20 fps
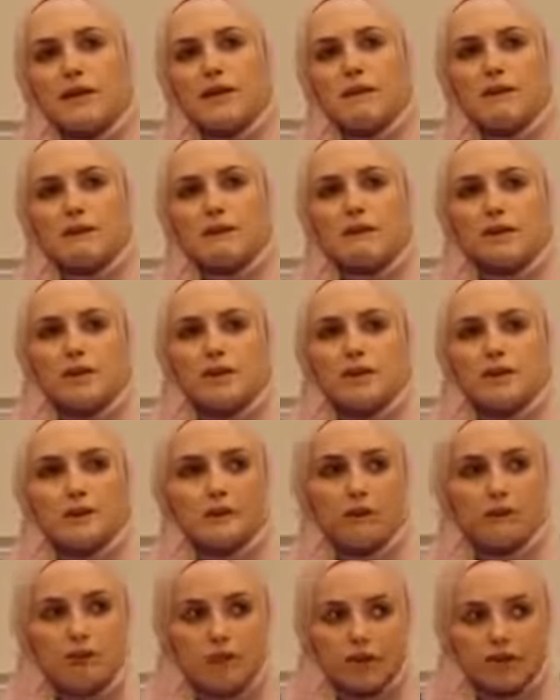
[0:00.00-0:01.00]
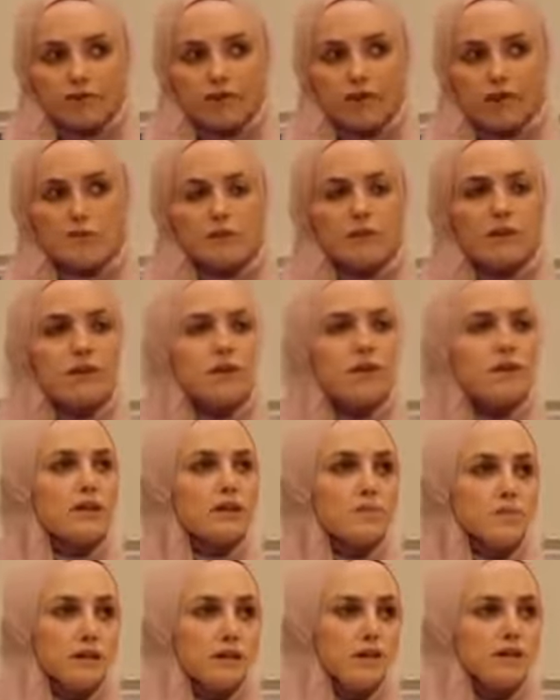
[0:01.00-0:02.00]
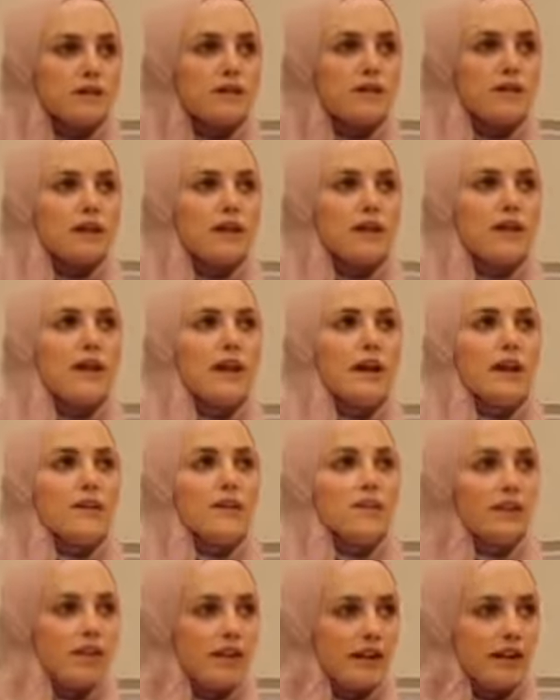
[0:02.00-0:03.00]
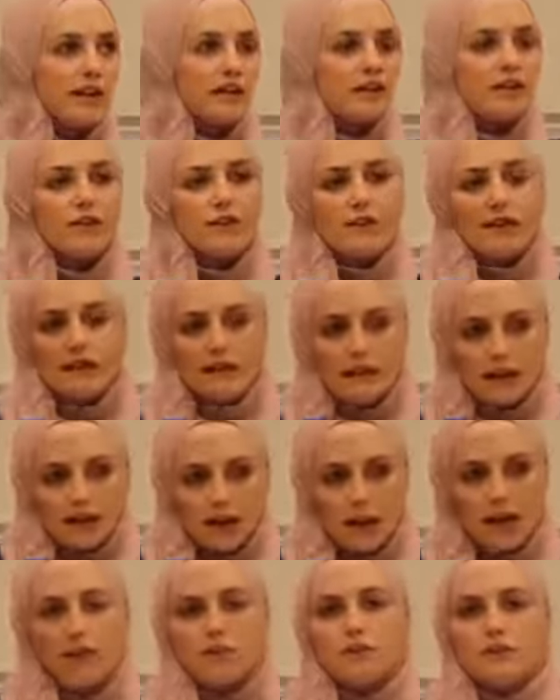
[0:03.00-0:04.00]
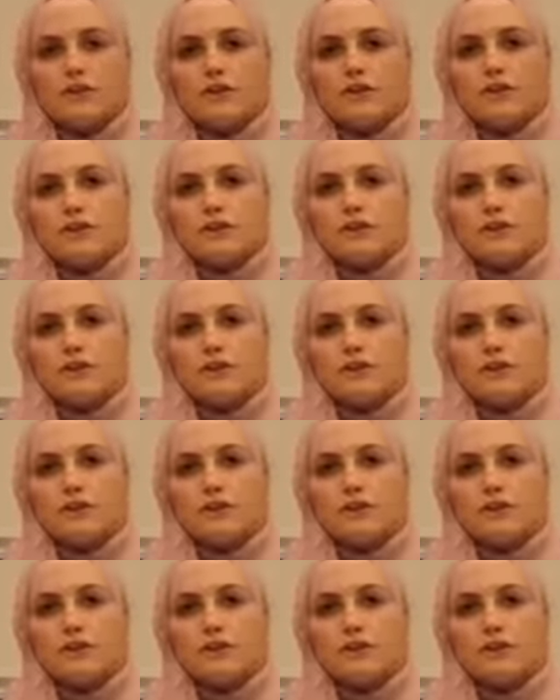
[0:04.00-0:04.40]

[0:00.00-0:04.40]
people who are vulnerable in the community feel that they can come to.